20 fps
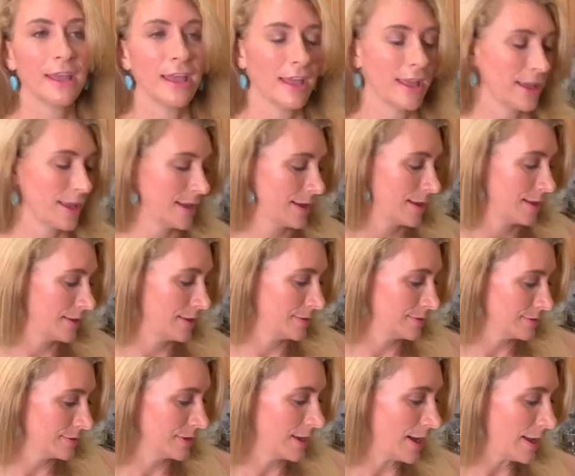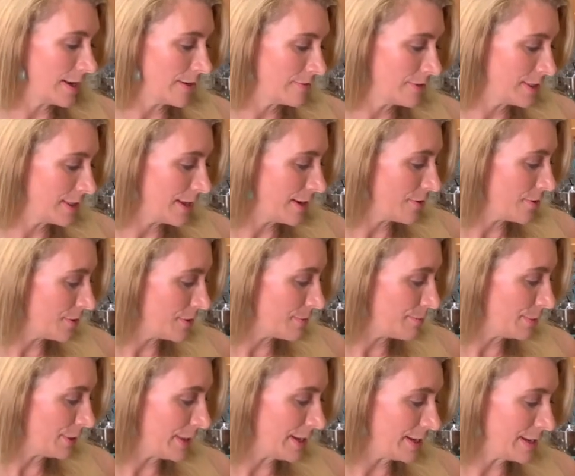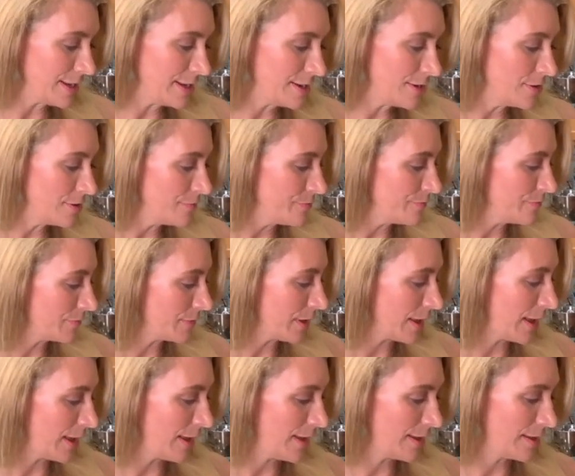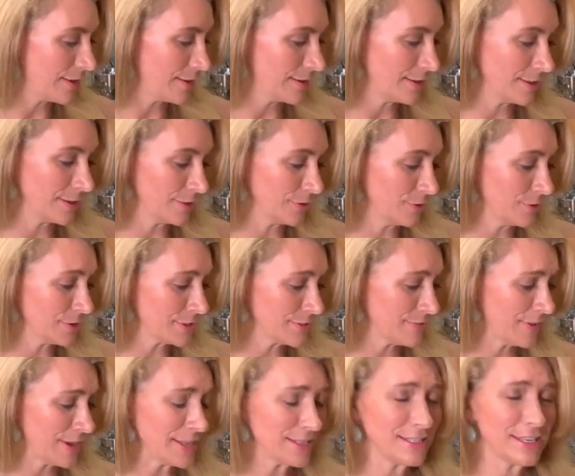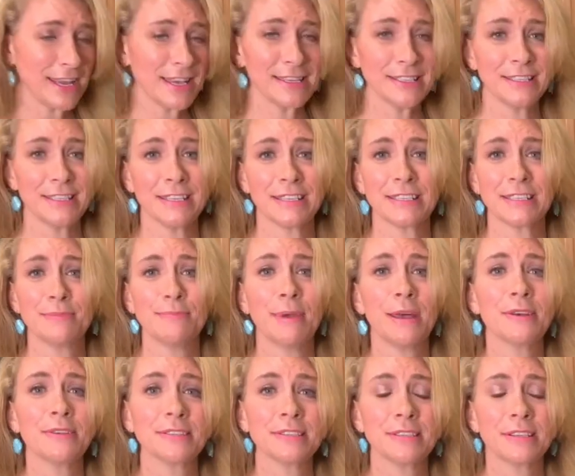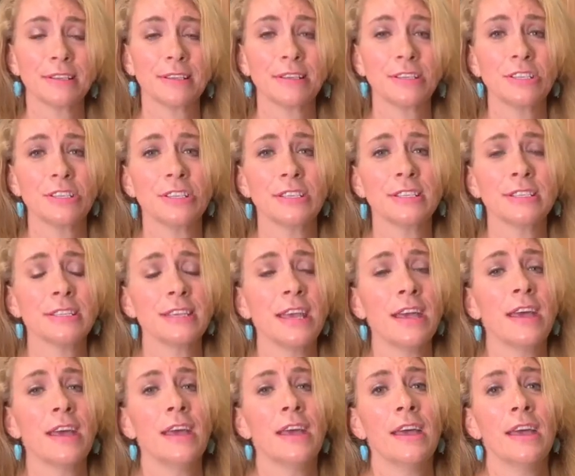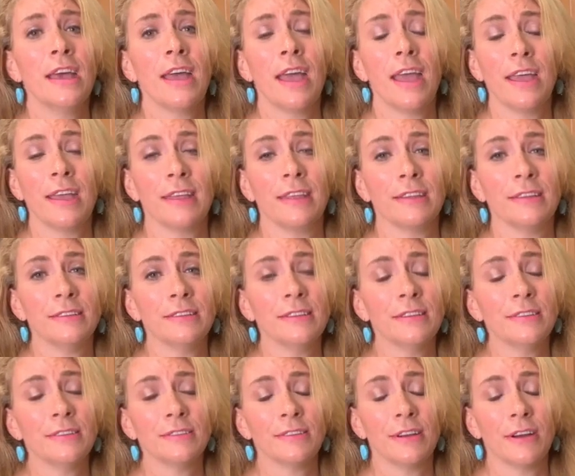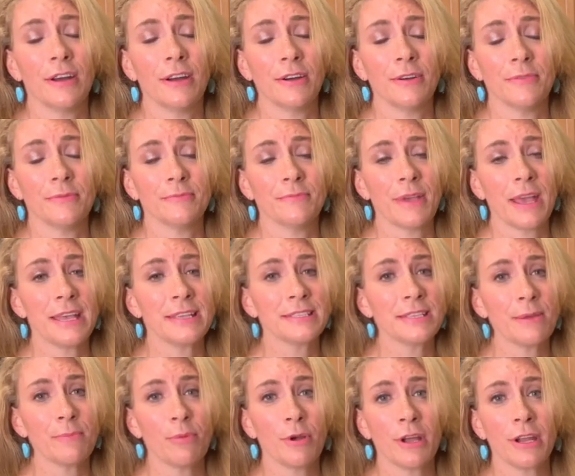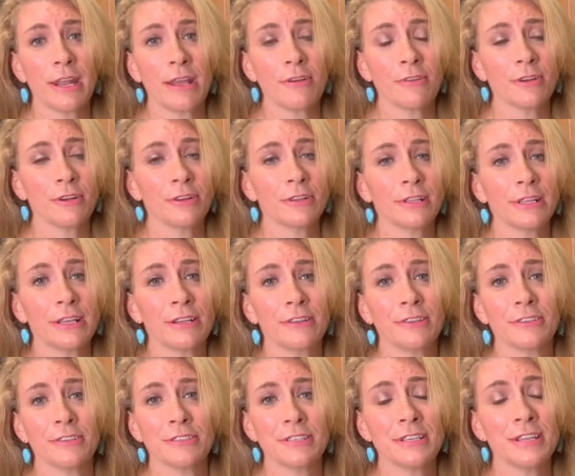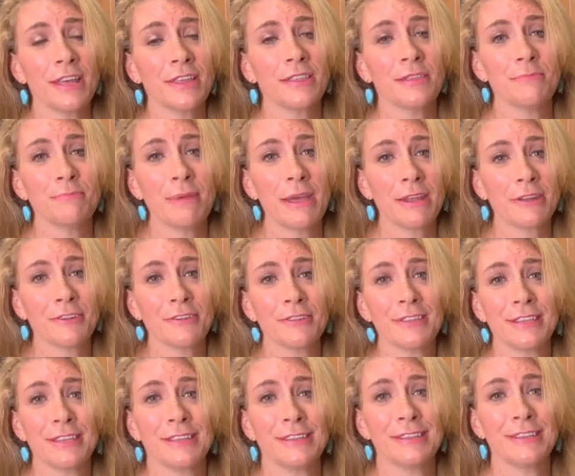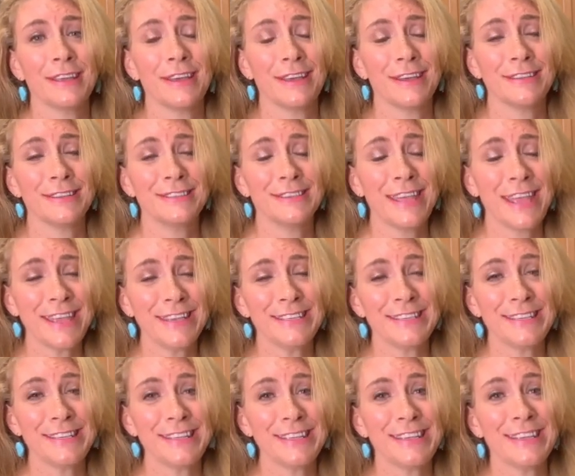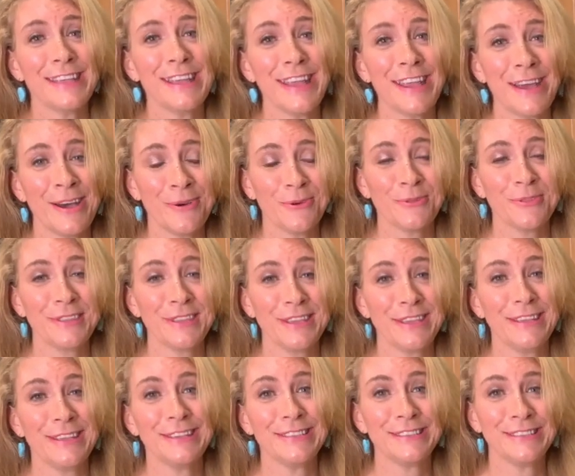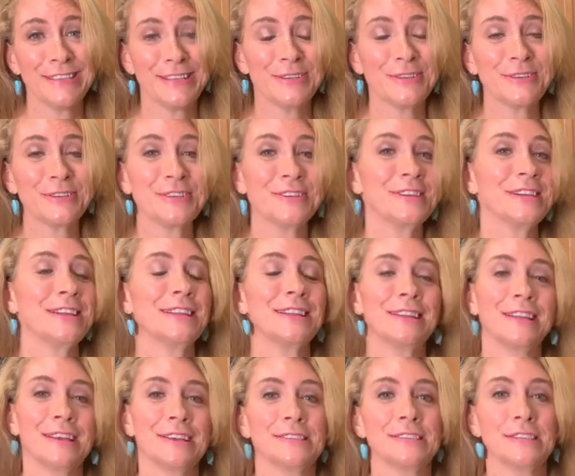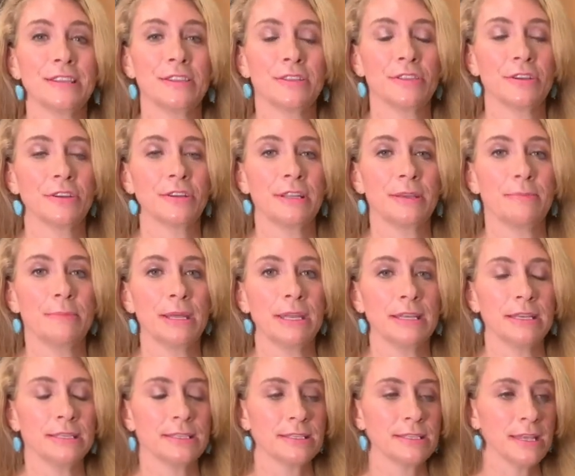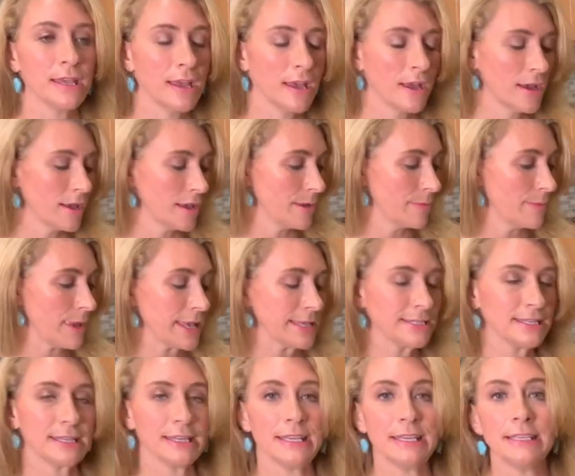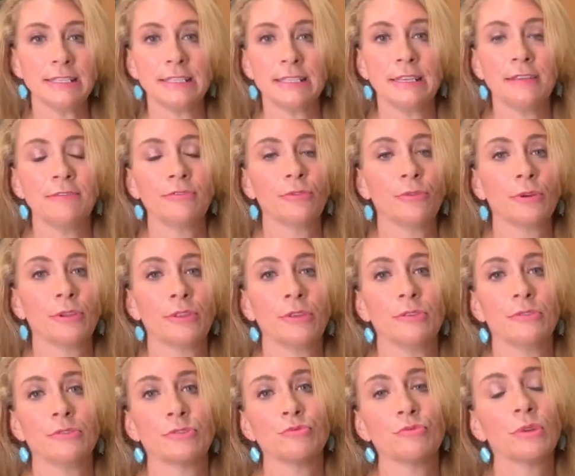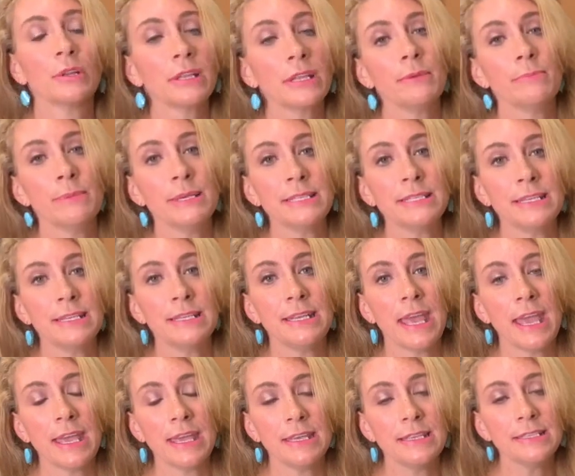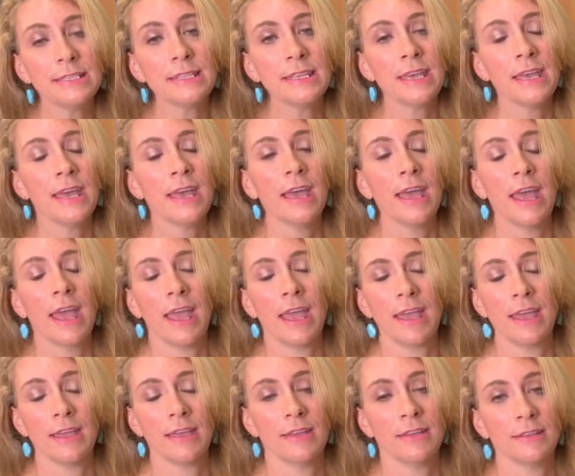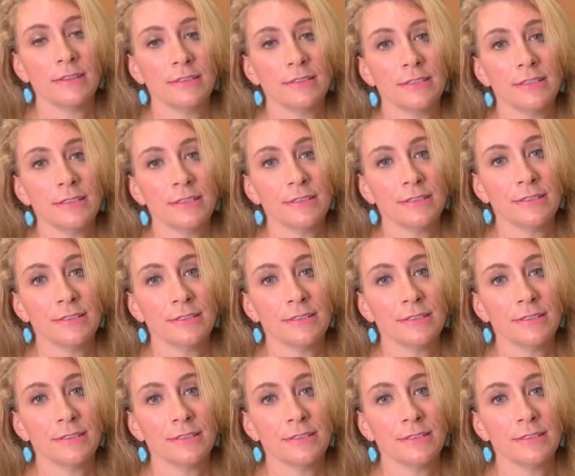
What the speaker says: and got everything on the plate here, and it looks fantastic, smells delicious. And as I brought out earlier, there's nothing better than a tasty, healthy dinner in less than 30 minutes. It makes it easy for those really busy days, and